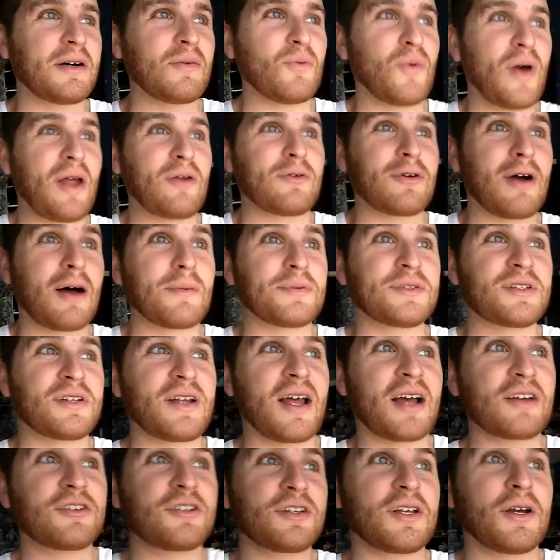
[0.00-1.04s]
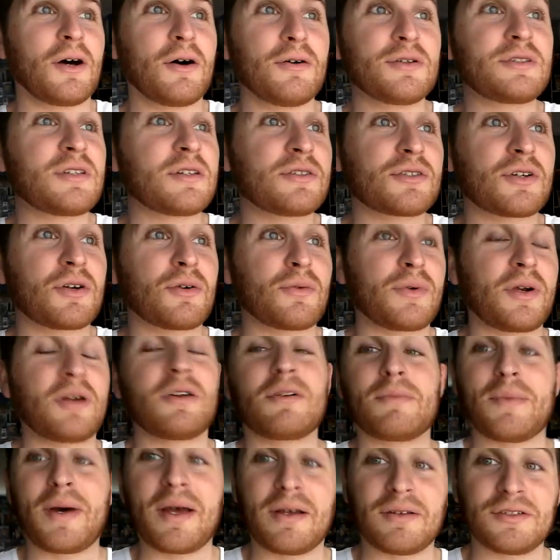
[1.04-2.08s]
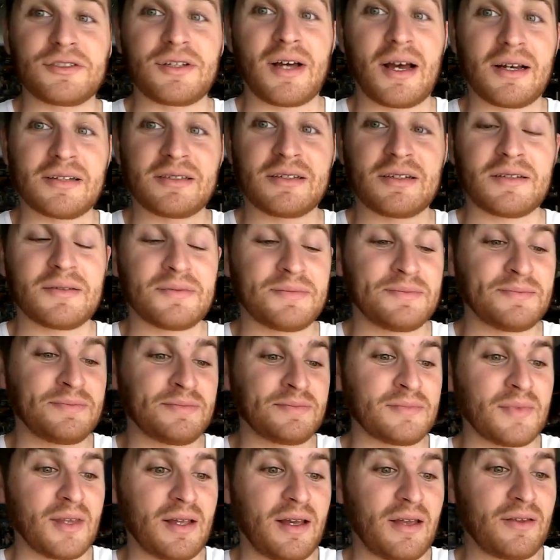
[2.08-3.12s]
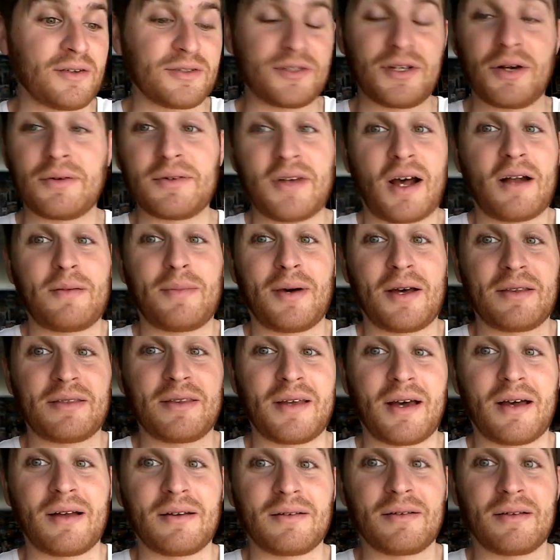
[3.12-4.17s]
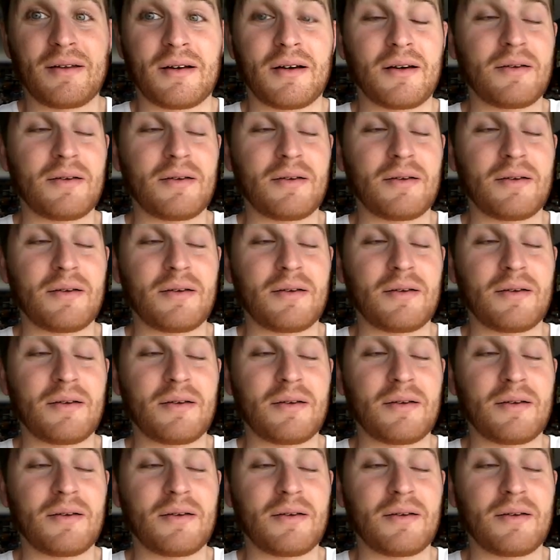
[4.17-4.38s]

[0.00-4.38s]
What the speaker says: Wade Robson actually owes his career to Michael Jackson, and there's no doubt about that.